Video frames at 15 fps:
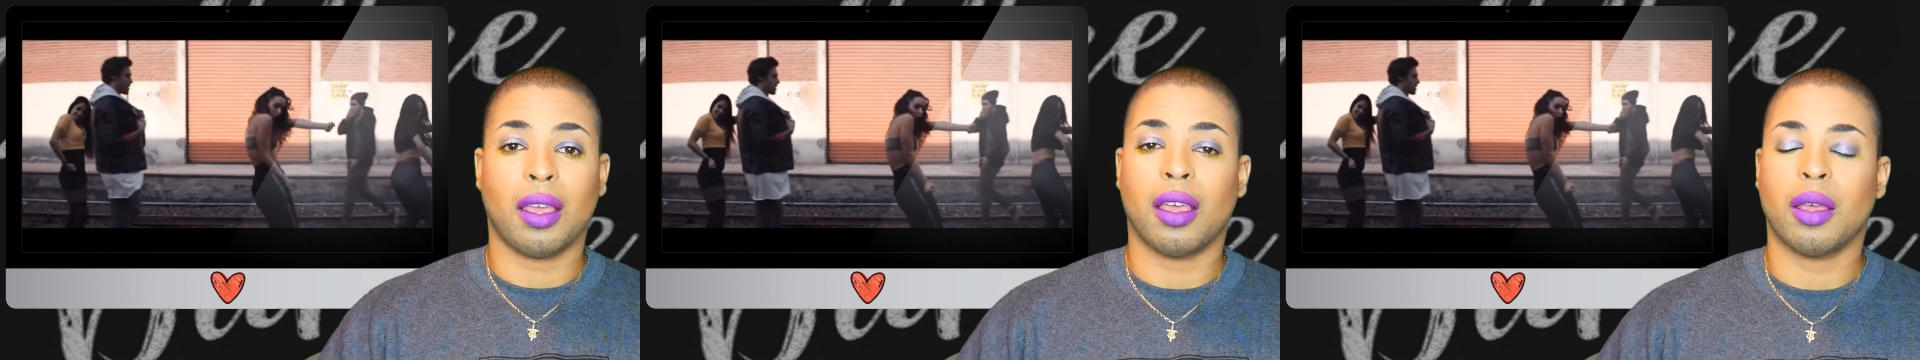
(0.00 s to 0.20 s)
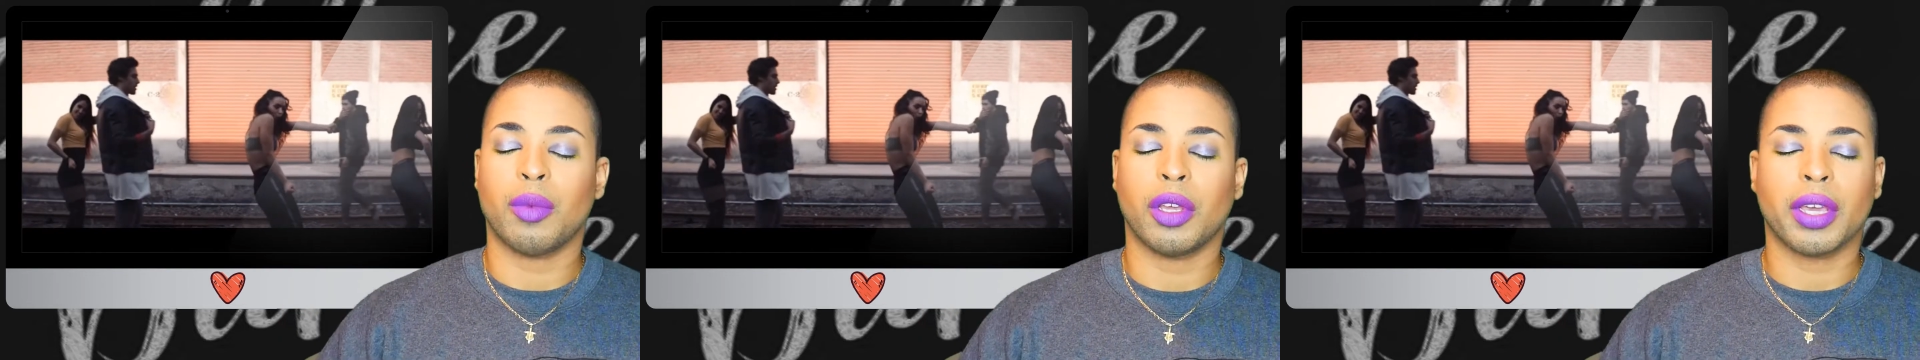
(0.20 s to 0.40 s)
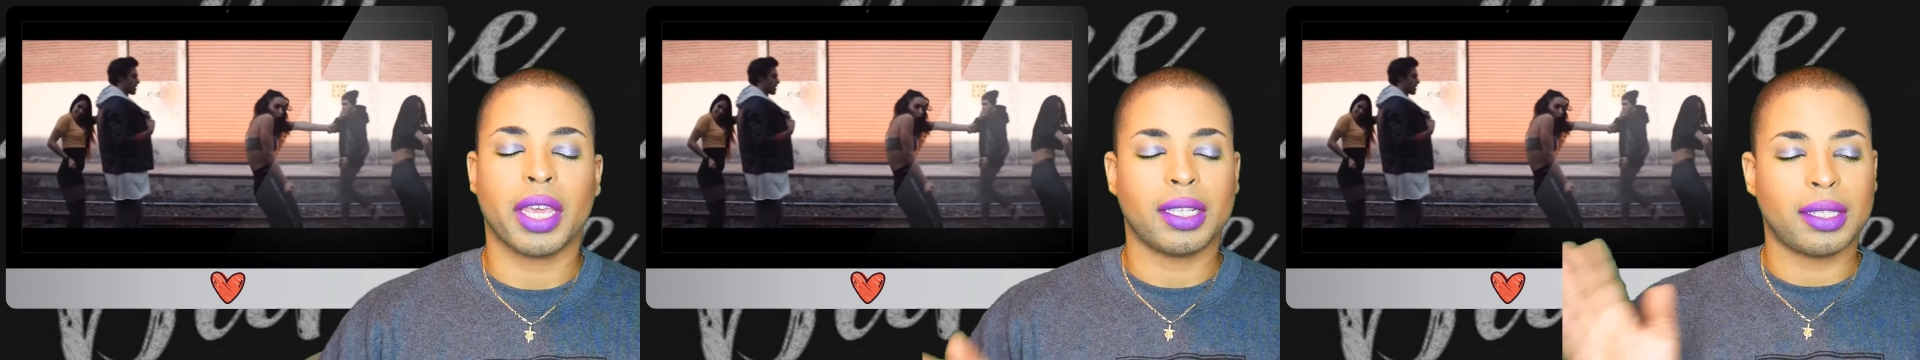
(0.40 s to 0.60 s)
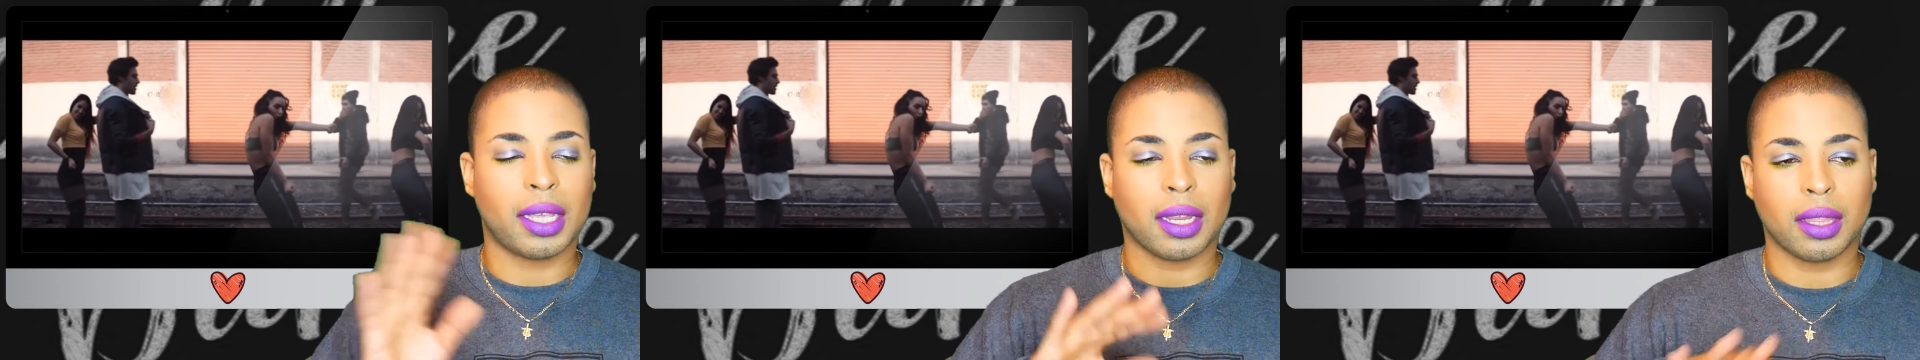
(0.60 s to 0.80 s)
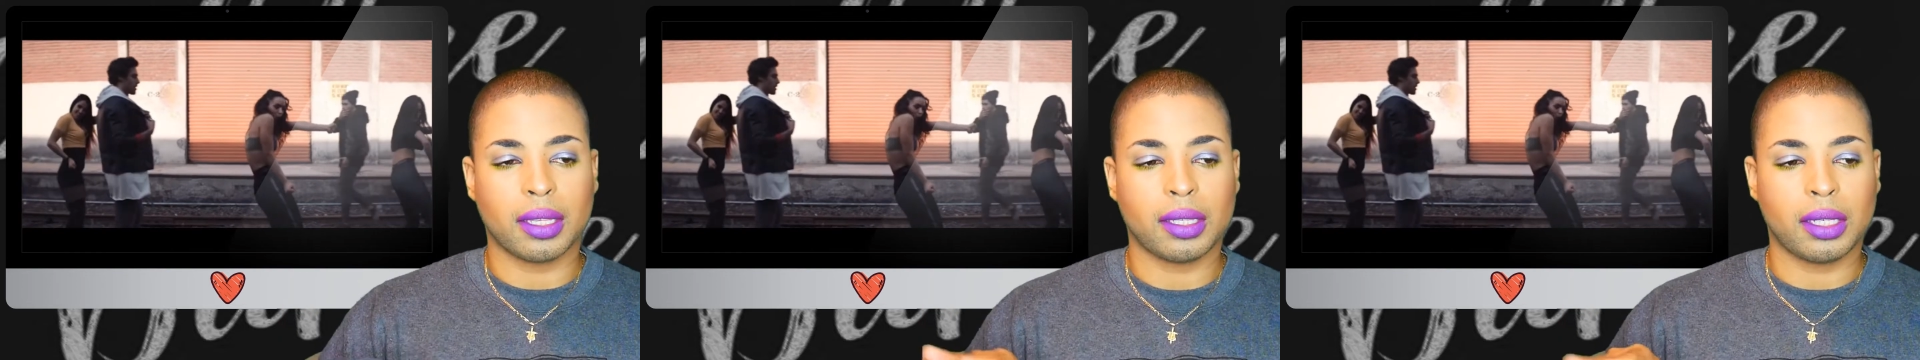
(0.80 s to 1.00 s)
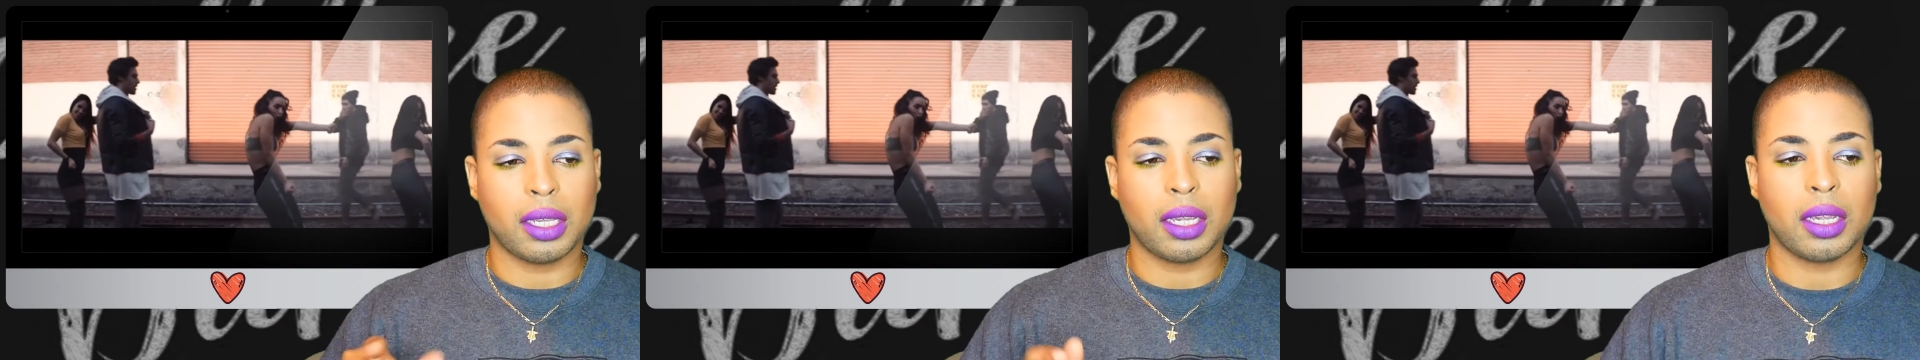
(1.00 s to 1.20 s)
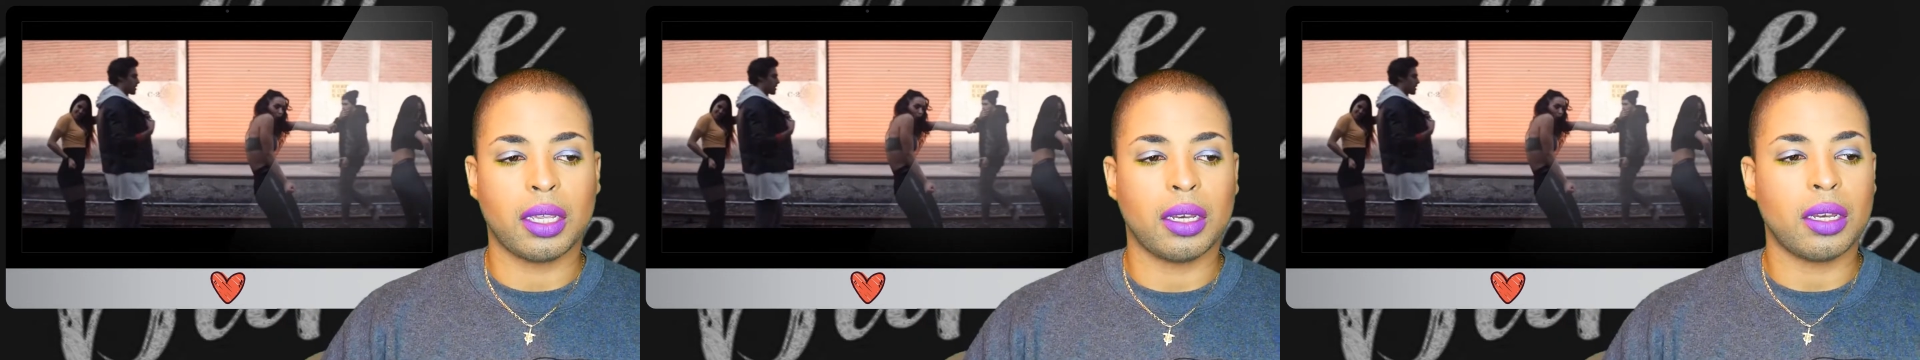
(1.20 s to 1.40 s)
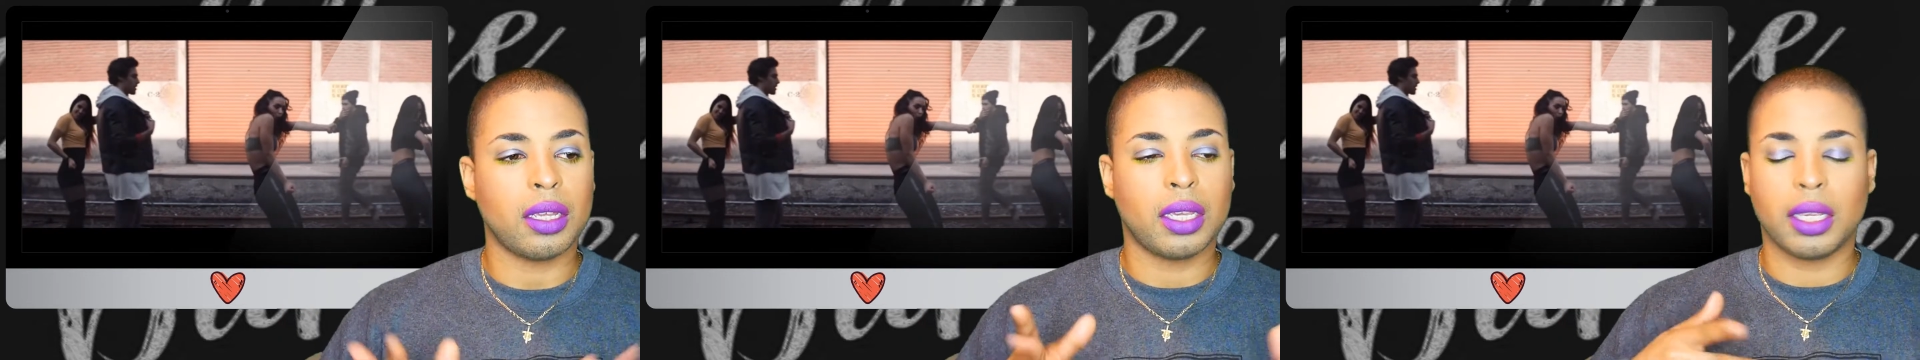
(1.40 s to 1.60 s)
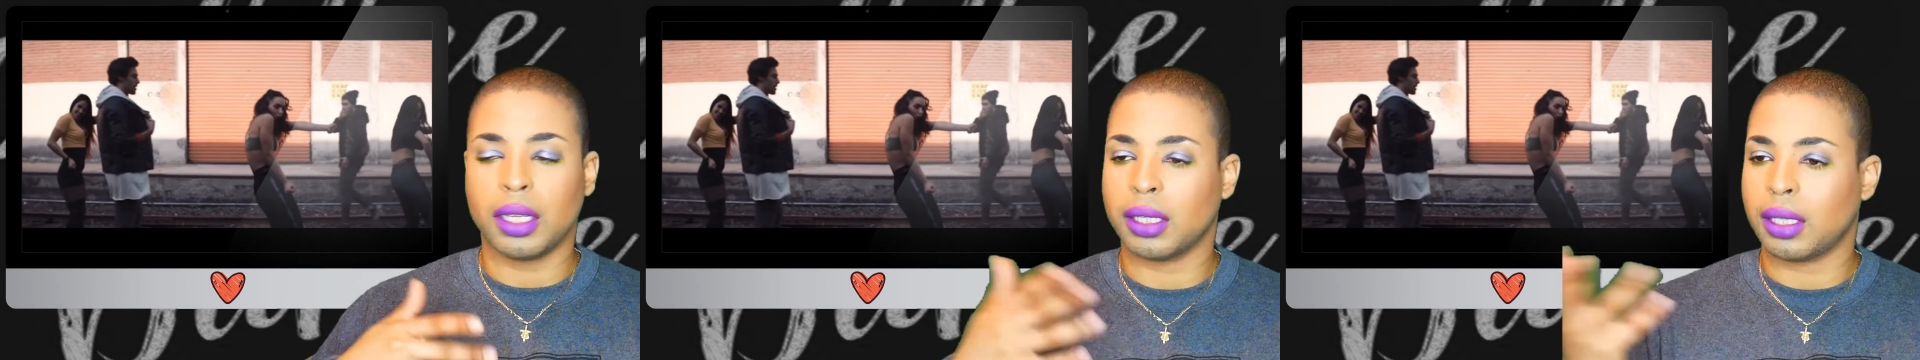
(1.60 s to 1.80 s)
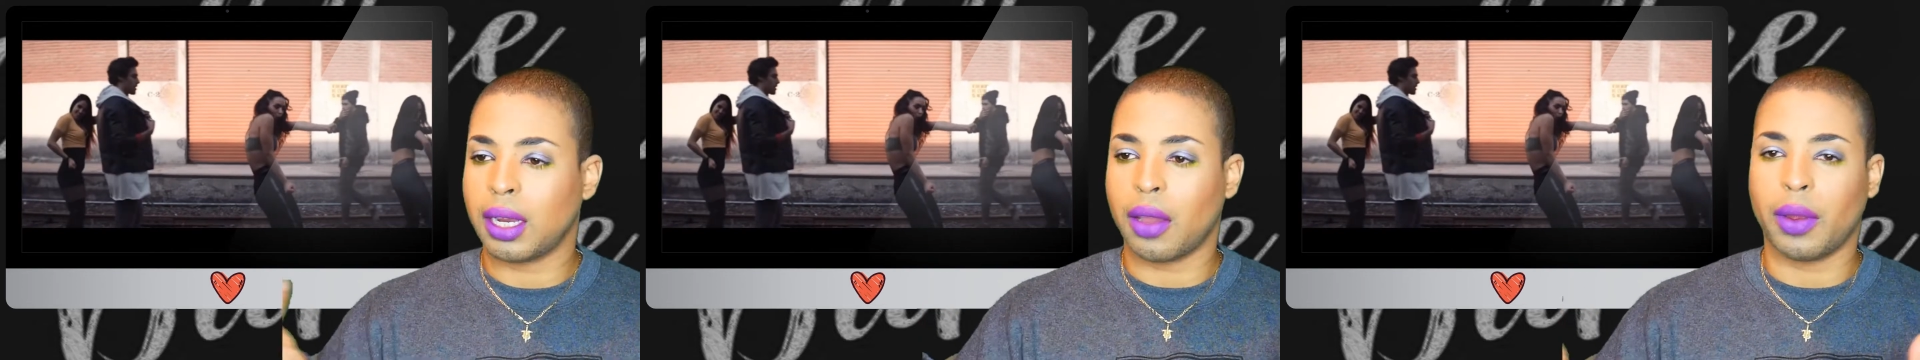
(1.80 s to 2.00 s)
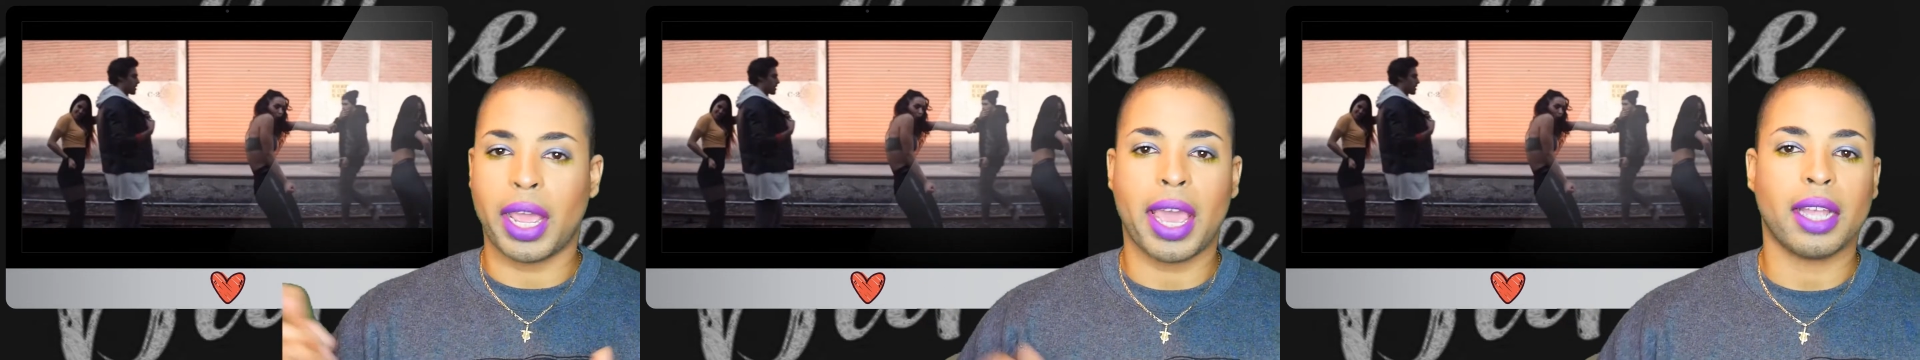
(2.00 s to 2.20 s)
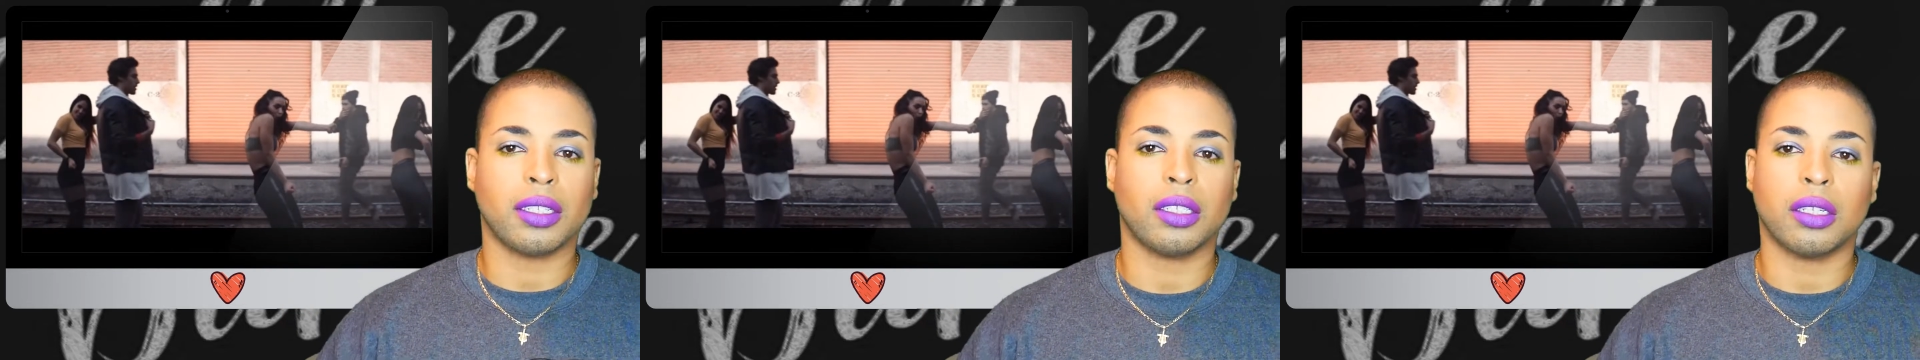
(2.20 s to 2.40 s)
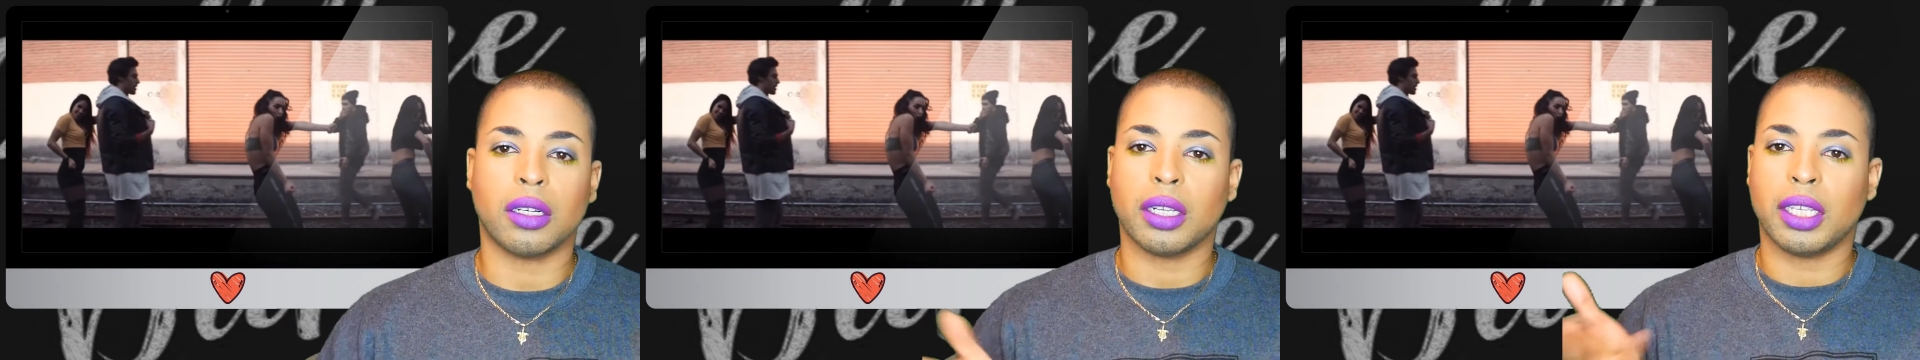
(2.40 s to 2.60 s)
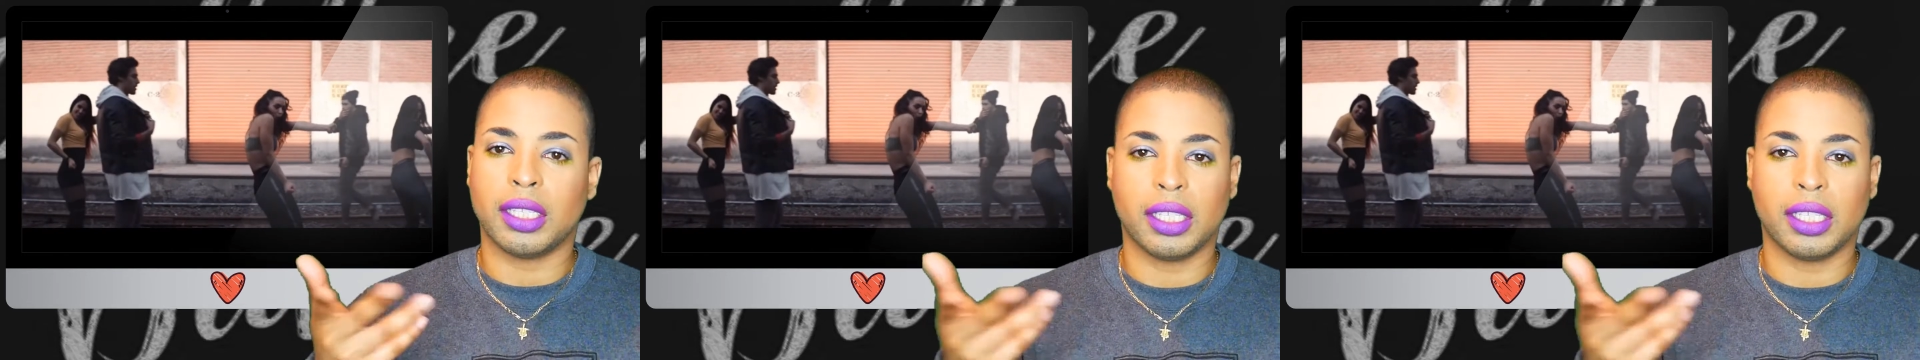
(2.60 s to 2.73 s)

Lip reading: Okay, setting the scene. He is now an actor.